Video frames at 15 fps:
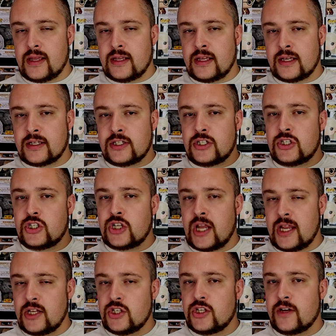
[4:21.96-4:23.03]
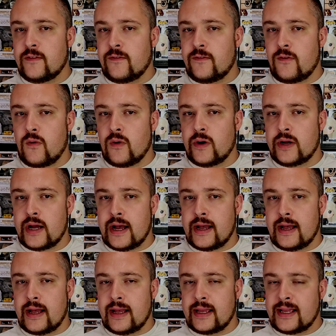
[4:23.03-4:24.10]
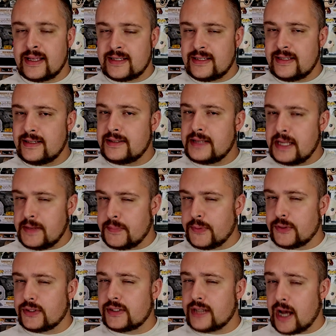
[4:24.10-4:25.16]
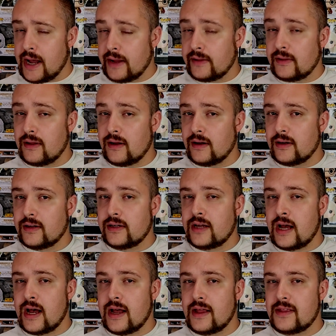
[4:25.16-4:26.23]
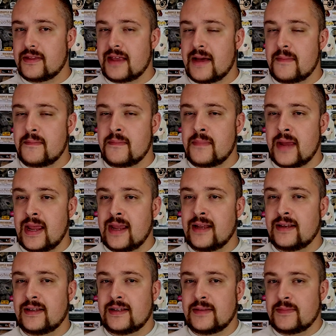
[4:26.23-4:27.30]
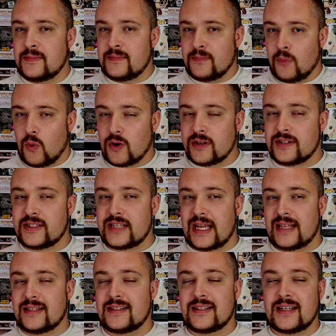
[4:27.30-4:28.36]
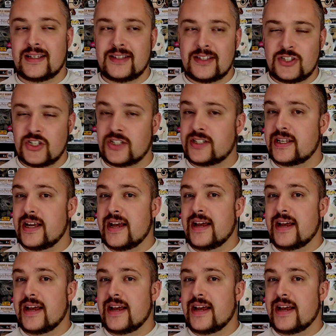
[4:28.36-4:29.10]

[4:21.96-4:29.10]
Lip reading: exchange it for, I guess, a deeper dialogue that made more sense, because it's just